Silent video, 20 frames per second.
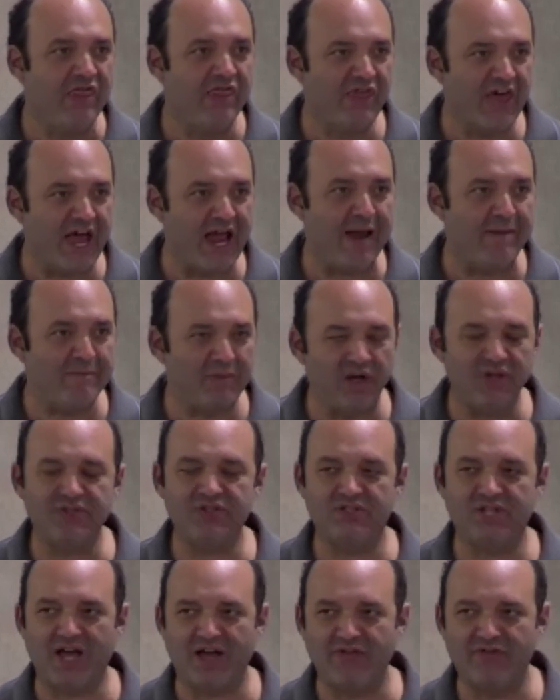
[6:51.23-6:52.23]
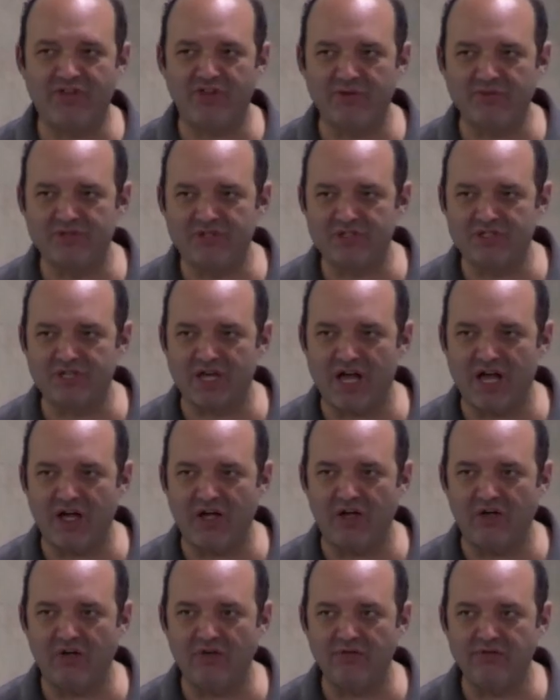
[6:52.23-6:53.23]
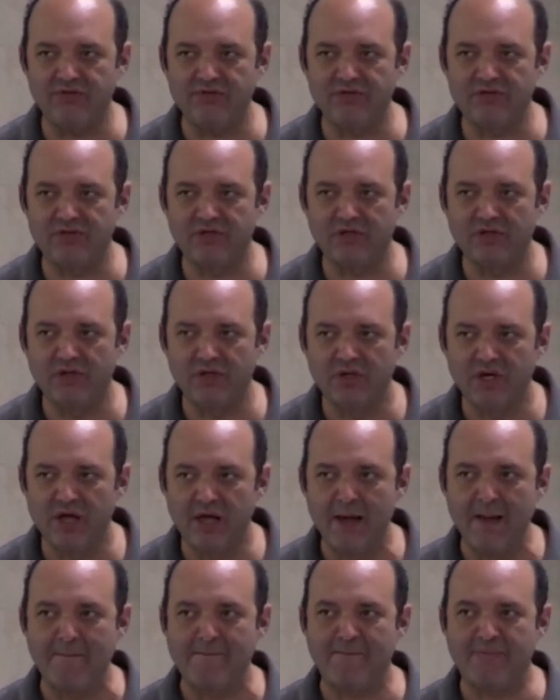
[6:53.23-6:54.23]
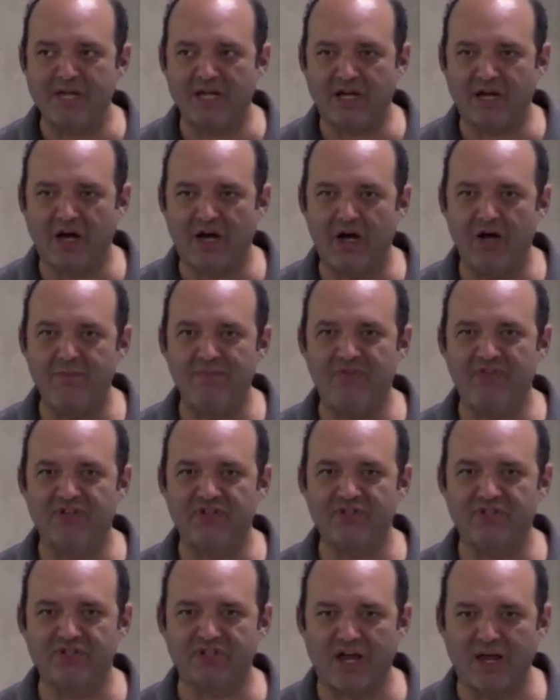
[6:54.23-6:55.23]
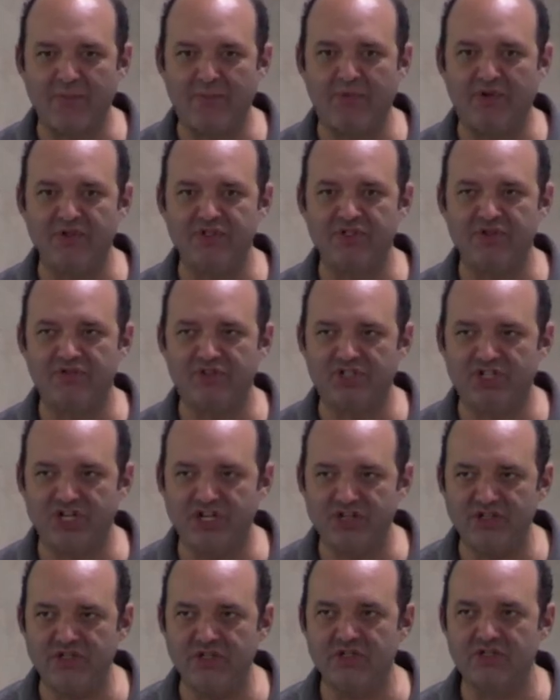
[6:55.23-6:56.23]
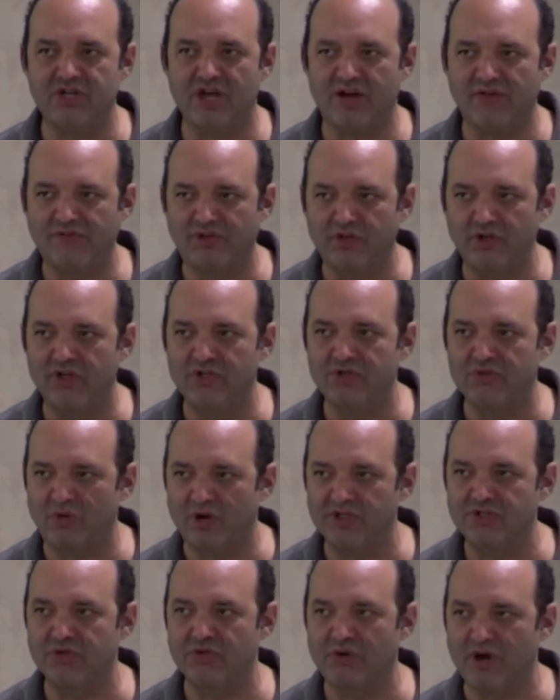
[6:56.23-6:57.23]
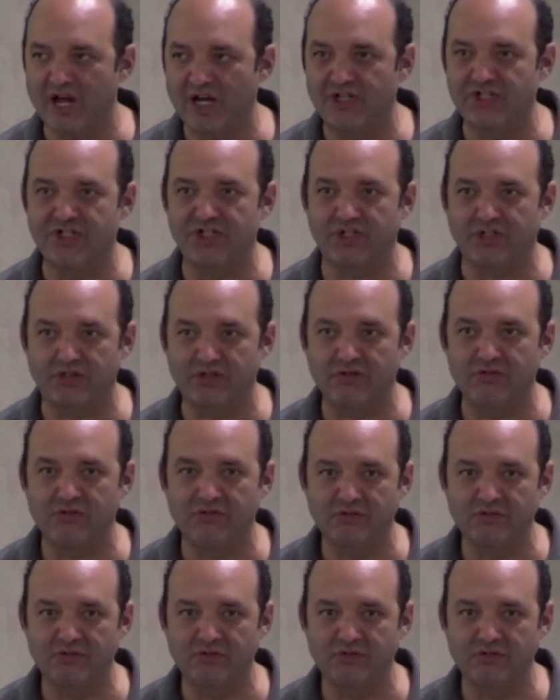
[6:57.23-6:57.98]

They must have themselves become disciples of Jesus after his resurrection.